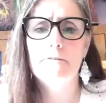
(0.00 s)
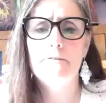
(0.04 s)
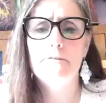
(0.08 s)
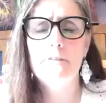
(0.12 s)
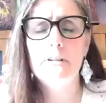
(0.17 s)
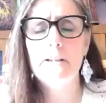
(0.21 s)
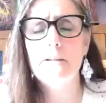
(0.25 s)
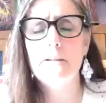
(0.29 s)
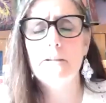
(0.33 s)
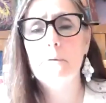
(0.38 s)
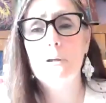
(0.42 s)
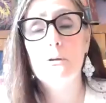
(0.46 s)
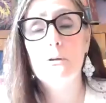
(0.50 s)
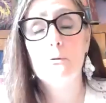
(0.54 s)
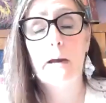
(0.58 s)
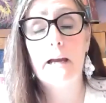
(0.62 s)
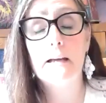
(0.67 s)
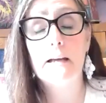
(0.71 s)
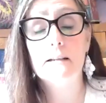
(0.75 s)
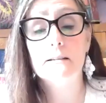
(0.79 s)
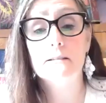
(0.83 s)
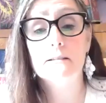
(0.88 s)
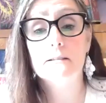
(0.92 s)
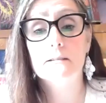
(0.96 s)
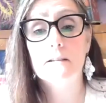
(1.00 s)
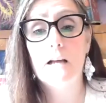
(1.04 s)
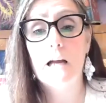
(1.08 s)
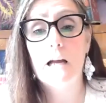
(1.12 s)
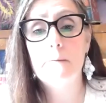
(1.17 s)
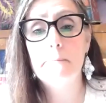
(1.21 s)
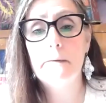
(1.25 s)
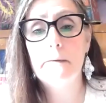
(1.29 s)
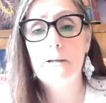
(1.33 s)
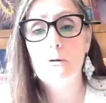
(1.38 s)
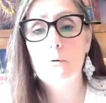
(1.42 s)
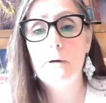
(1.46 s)
Feeling regret,
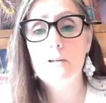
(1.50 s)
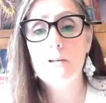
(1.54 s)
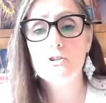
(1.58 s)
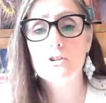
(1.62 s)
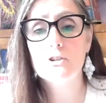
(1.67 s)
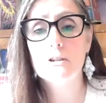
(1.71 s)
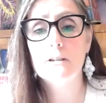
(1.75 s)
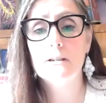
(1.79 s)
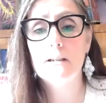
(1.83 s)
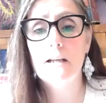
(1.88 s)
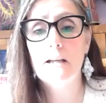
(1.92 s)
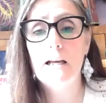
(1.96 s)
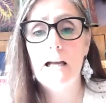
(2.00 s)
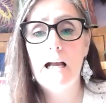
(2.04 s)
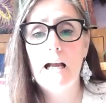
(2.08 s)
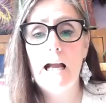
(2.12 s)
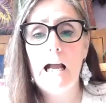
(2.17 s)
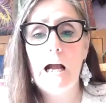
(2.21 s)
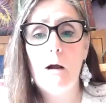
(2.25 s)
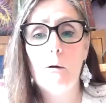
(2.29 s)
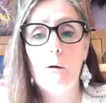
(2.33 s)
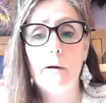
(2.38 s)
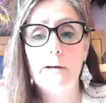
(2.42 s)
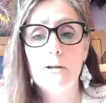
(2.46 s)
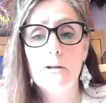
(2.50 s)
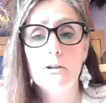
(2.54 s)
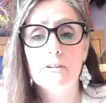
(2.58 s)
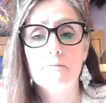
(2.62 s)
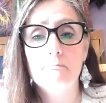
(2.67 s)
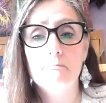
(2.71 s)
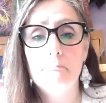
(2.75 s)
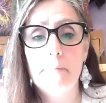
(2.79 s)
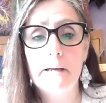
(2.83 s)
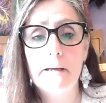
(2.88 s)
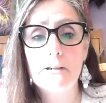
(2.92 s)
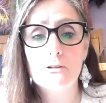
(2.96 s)
I may question how I could
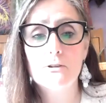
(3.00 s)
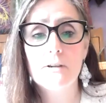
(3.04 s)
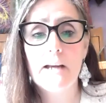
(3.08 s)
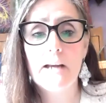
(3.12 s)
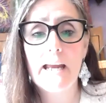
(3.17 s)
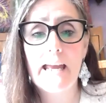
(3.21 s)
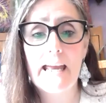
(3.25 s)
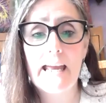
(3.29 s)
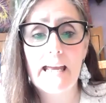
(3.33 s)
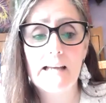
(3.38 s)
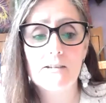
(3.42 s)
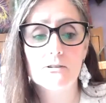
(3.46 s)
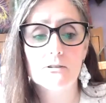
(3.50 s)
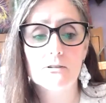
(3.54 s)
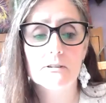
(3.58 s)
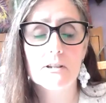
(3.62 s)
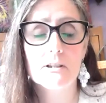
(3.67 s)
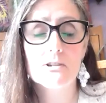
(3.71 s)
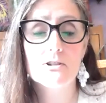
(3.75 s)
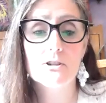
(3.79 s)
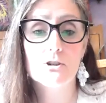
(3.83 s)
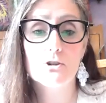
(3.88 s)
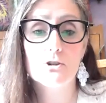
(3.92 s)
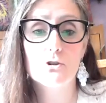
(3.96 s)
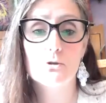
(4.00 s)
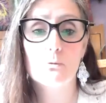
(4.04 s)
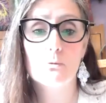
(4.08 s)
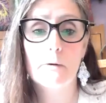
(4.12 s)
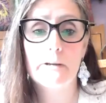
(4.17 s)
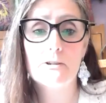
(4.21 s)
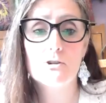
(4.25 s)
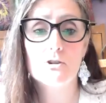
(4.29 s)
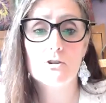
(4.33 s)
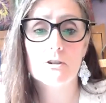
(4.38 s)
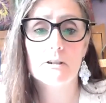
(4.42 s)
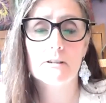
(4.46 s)
have better handled the
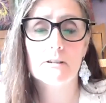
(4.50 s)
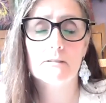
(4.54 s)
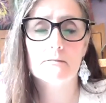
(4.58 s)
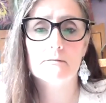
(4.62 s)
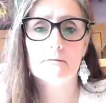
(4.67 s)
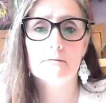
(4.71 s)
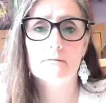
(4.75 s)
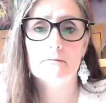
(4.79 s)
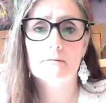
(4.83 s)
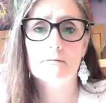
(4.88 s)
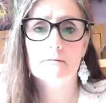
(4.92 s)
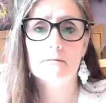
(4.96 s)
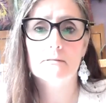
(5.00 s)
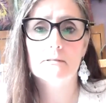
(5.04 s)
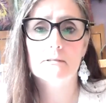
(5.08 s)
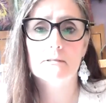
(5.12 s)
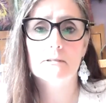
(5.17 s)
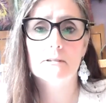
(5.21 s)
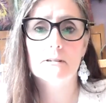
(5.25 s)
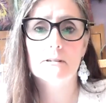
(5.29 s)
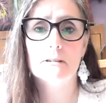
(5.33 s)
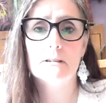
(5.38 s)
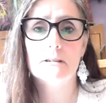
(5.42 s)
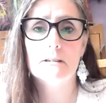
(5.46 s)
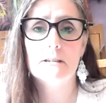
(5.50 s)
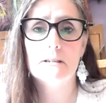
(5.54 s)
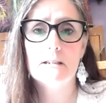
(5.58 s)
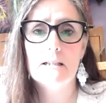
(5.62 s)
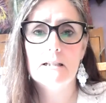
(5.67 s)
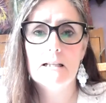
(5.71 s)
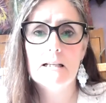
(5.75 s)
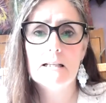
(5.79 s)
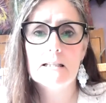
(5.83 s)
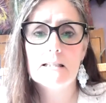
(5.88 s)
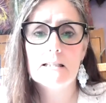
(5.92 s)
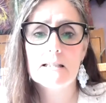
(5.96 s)
situation.
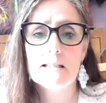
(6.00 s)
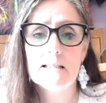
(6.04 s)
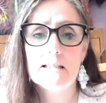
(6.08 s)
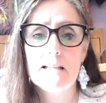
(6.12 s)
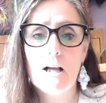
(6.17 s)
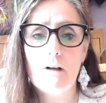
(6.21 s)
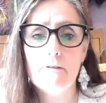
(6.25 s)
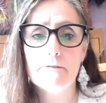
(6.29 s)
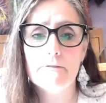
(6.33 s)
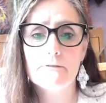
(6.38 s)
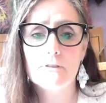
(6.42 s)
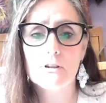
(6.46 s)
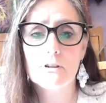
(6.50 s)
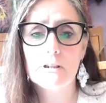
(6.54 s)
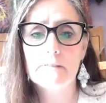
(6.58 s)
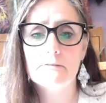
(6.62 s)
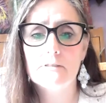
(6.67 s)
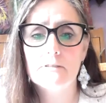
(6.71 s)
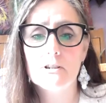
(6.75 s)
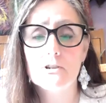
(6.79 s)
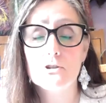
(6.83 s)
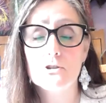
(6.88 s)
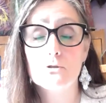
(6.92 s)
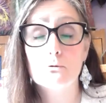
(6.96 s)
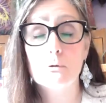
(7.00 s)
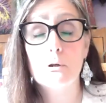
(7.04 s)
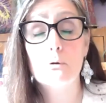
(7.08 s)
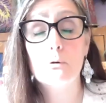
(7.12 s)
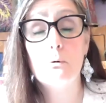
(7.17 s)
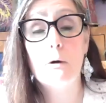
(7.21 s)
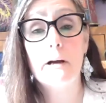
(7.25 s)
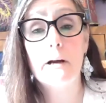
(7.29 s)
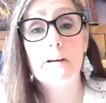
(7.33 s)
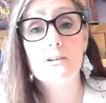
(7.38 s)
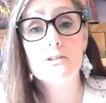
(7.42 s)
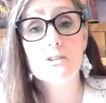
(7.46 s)
Self-forgiveness
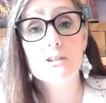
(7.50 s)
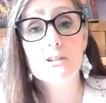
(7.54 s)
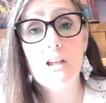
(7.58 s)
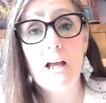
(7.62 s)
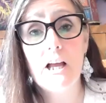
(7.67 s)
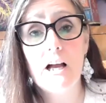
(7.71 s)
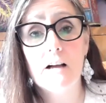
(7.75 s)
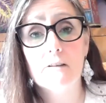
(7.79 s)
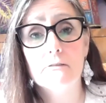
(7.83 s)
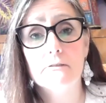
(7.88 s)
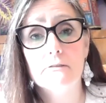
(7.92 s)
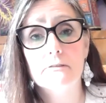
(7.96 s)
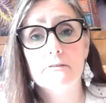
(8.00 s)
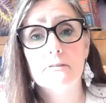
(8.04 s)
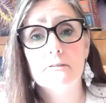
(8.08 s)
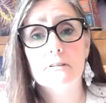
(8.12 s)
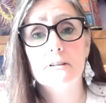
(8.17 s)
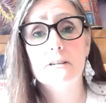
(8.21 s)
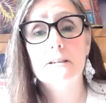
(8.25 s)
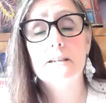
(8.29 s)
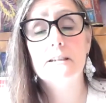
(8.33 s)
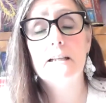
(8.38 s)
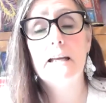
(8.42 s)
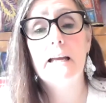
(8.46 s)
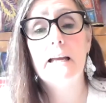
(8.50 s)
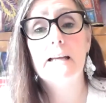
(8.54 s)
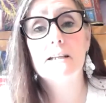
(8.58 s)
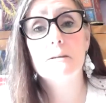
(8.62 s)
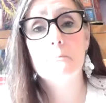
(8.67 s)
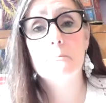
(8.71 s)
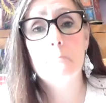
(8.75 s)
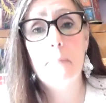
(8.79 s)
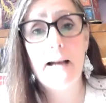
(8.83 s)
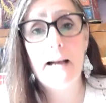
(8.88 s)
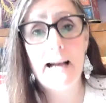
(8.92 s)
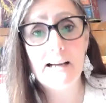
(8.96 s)
requires love and
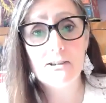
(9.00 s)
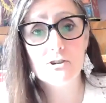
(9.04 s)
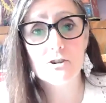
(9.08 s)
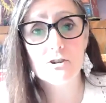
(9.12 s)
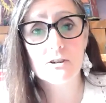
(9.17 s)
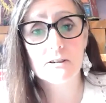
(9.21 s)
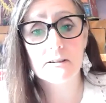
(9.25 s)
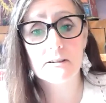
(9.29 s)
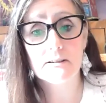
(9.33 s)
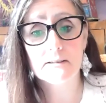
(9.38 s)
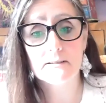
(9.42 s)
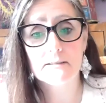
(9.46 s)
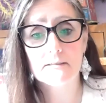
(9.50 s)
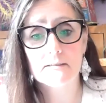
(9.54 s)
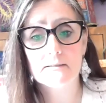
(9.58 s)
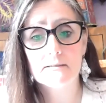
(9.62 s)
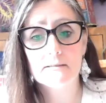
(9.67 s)
compassion.